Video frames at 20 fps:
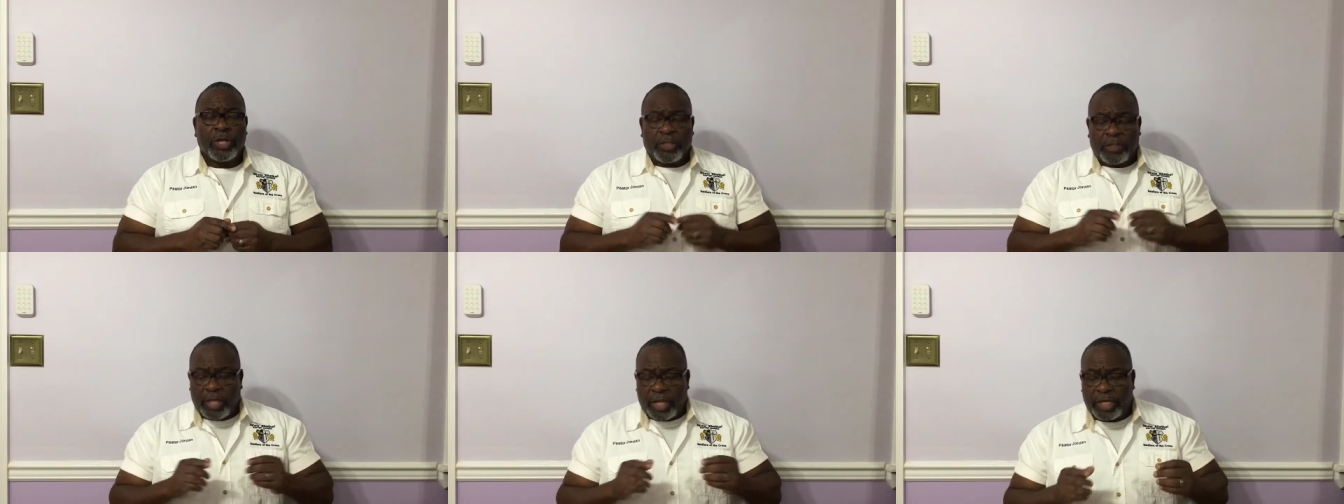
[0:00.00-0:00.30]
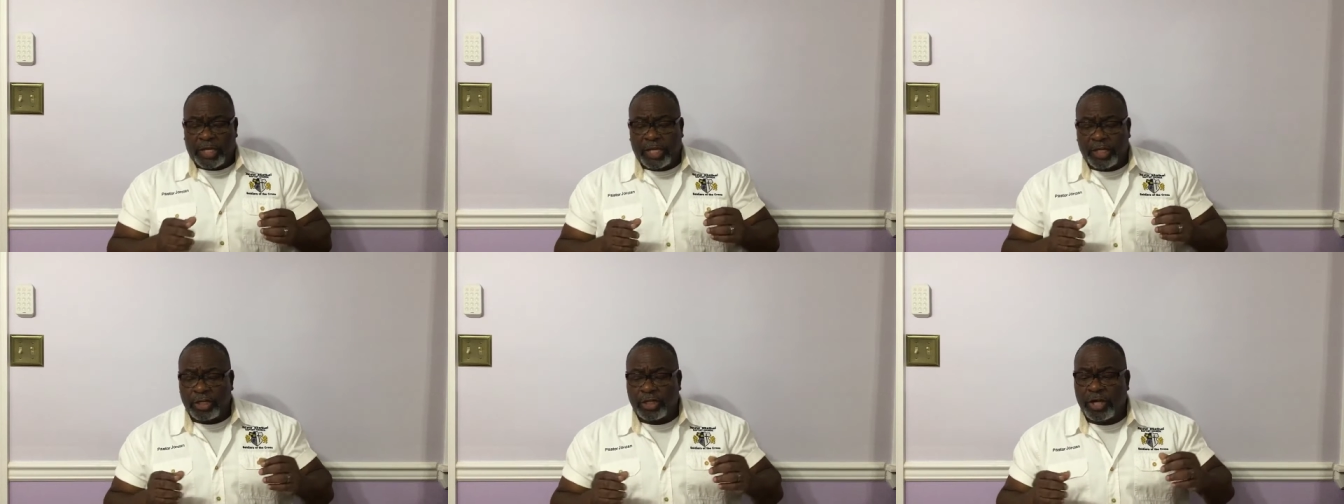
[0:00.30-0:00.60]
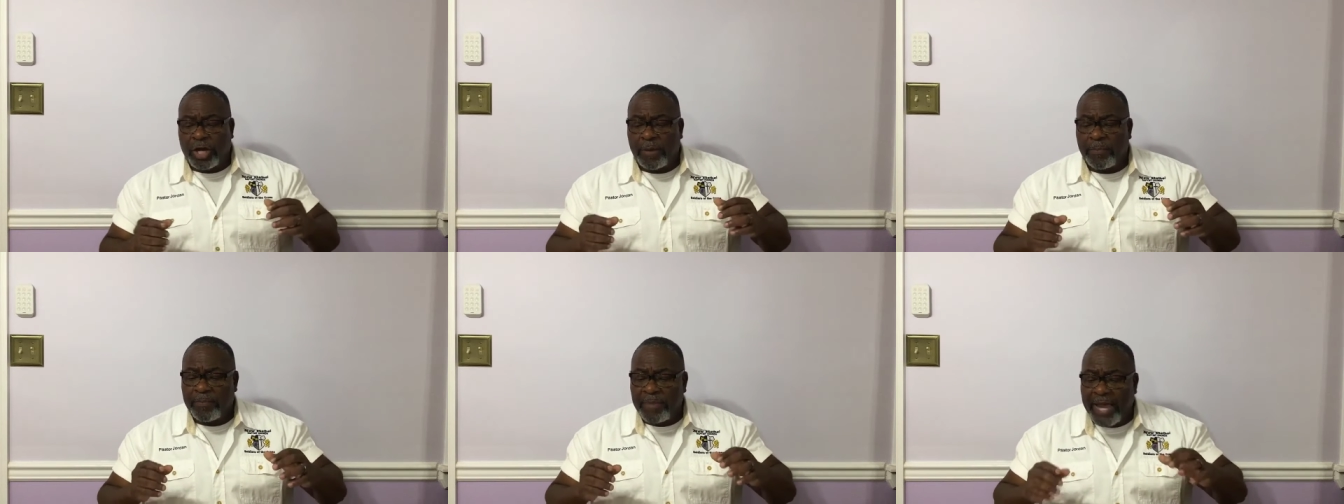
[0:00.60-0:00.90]
They can
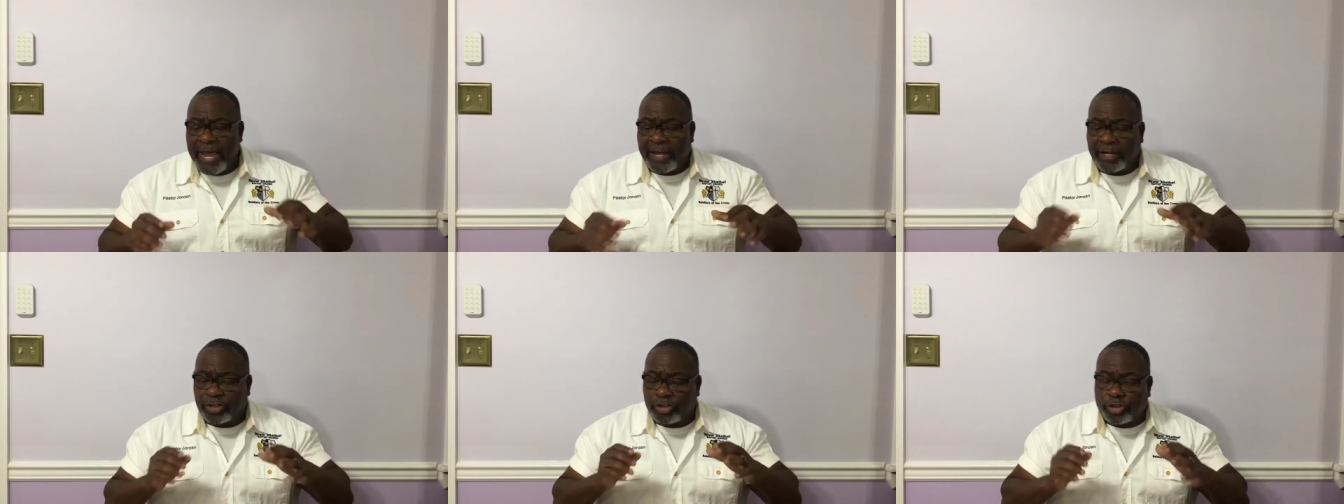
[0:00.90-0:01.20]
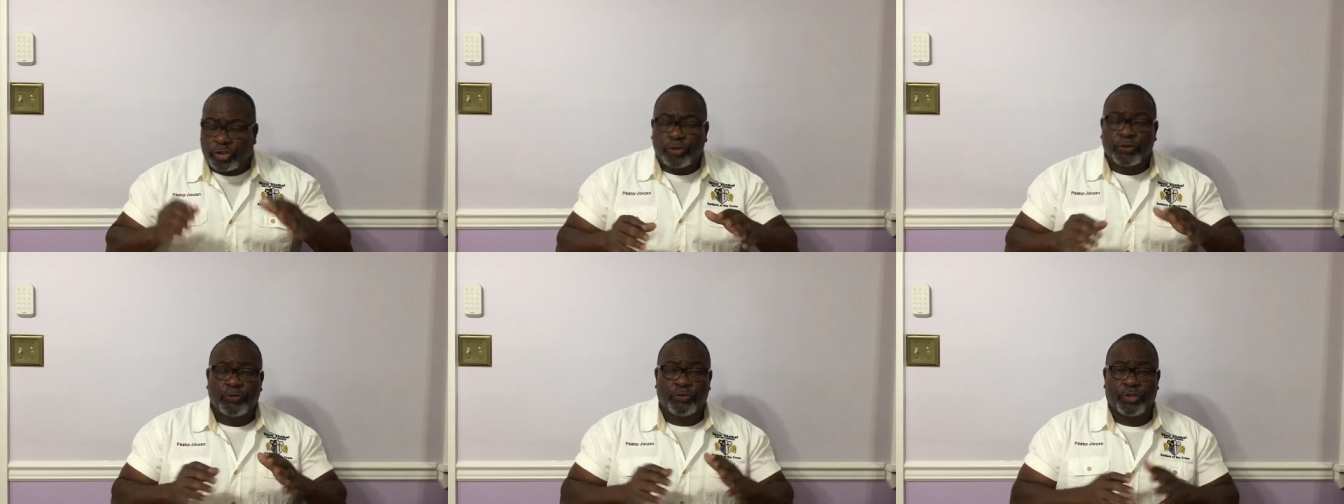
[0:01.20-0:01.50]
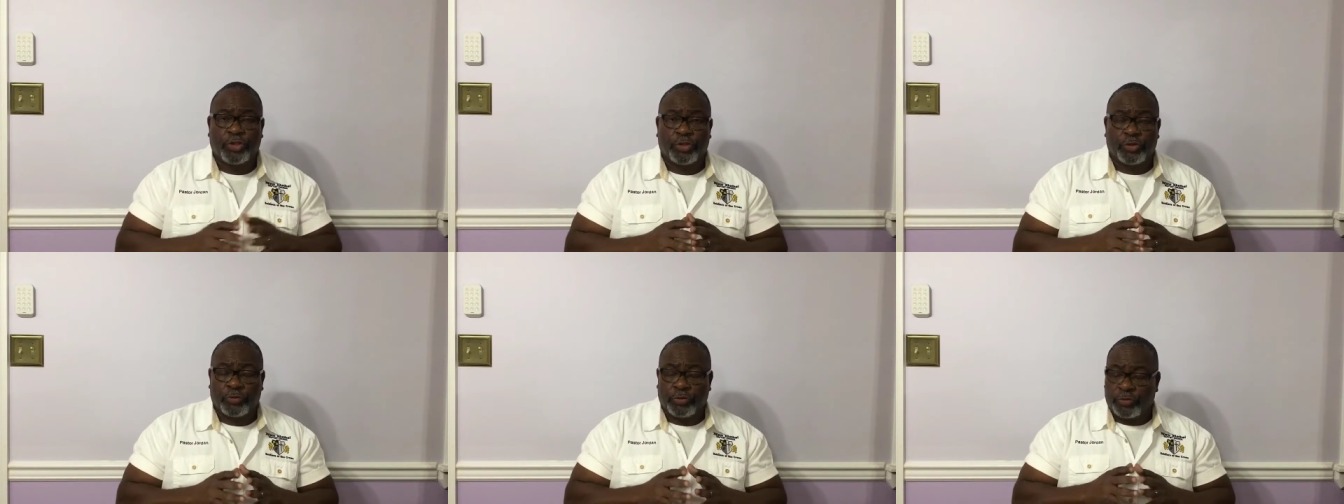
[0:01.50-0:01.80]
come back to
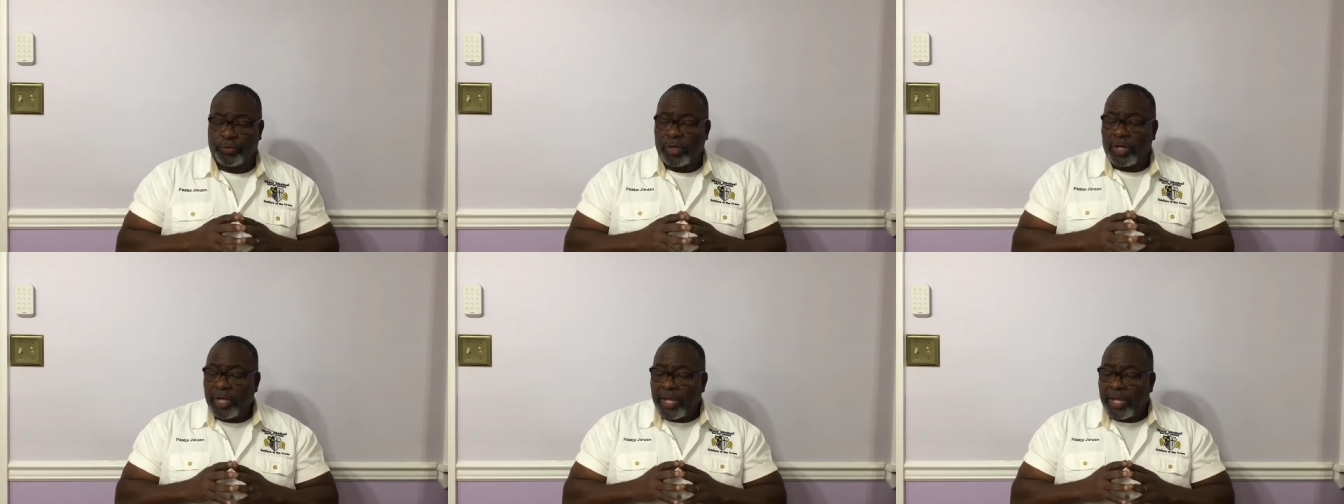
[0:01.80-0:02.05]
you.